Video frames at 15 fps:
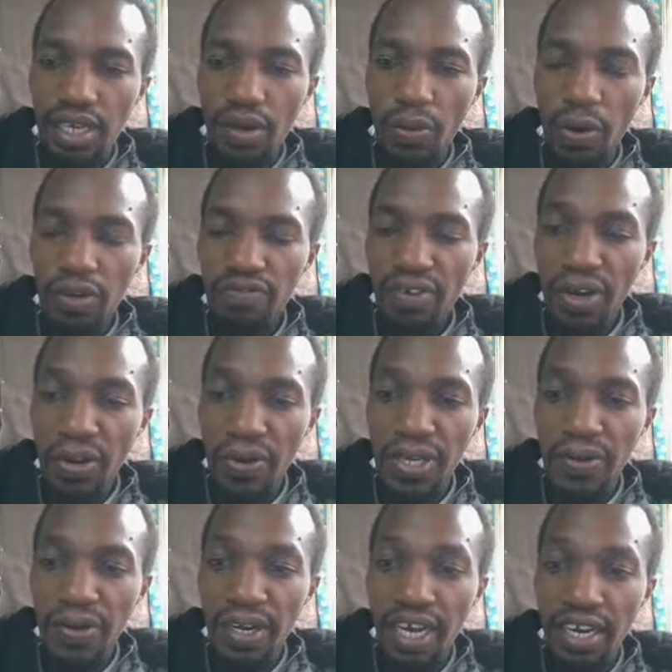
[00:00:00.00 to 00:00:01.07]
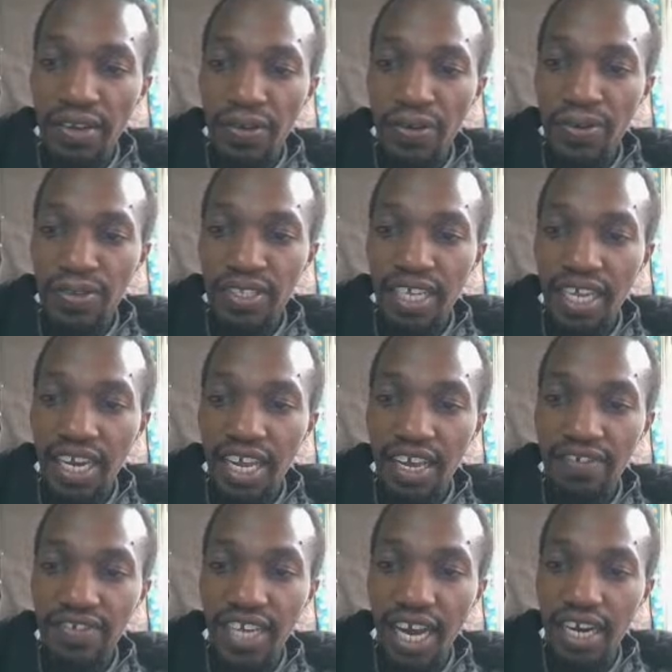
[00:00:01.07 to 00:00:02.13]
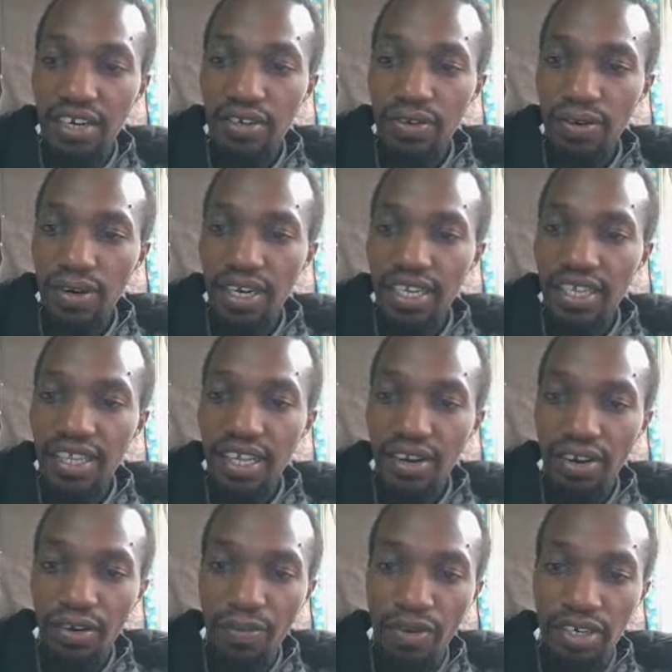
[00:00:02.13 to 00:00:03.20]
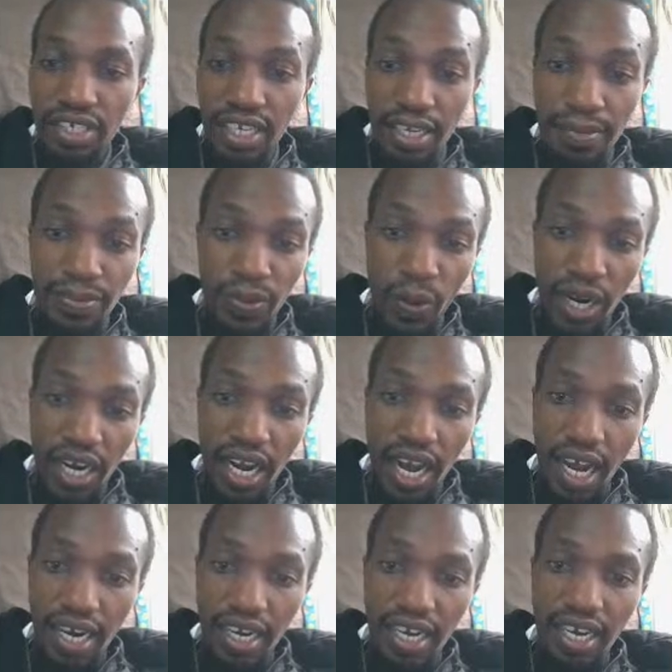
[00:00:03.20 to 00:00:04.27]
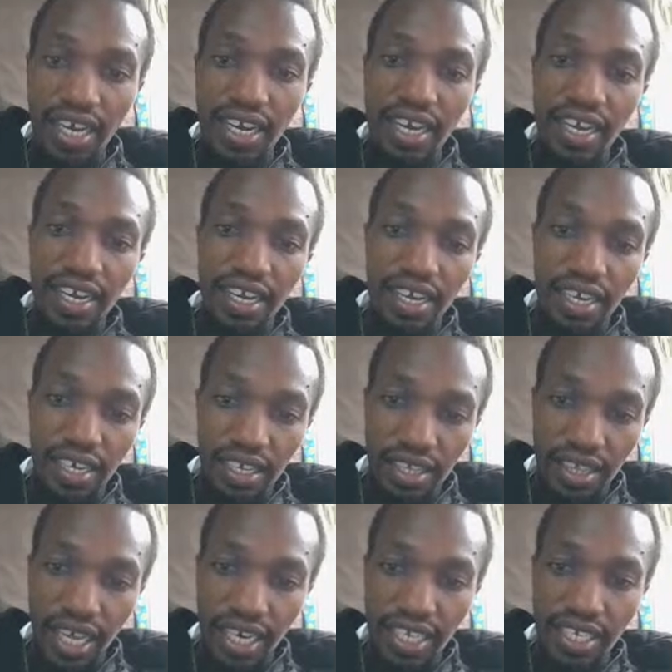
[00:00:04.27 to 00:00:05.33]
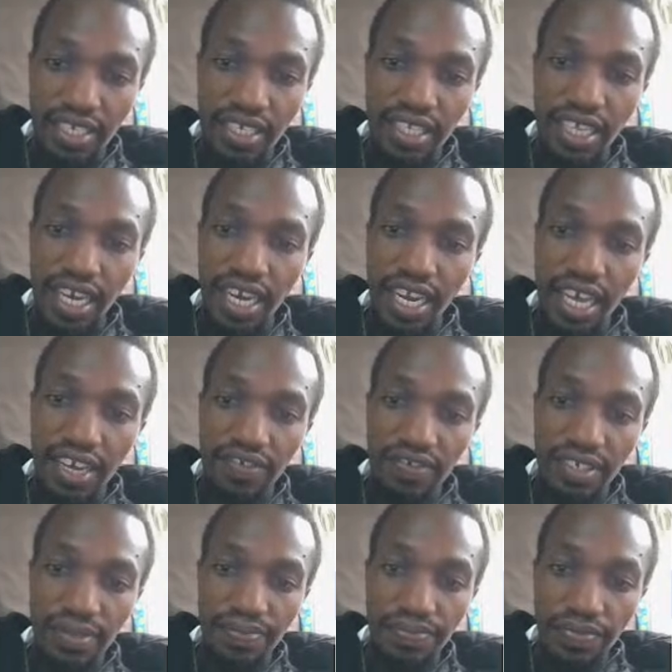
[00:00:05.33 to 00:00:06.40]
While following, we can use the left hand rule. The robot keeps one hand, that is the left.